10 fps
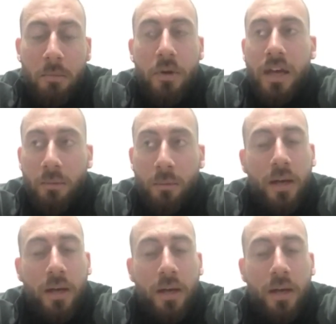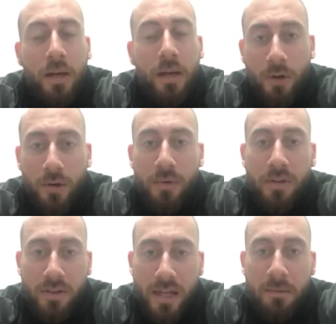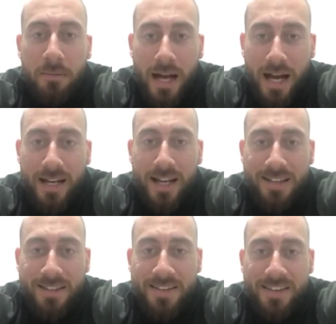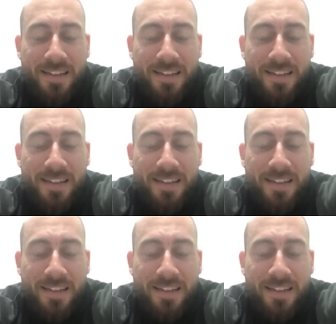But yet we keep on following the same guidelines.